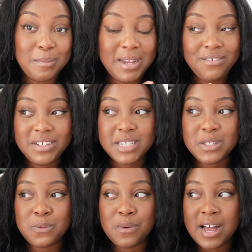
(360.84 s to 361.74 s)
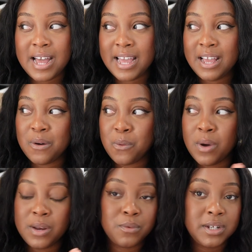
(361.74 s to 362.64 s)
The main reasons why
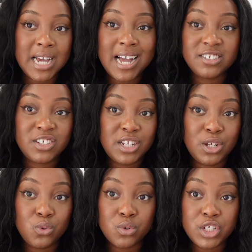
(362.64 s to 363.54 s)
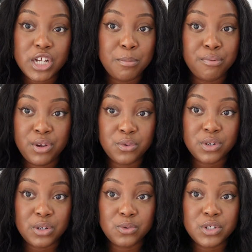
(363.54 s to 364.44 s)
one would actually launch a pre
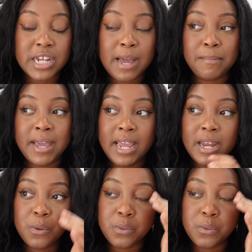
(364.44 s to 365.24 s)
order launch campaign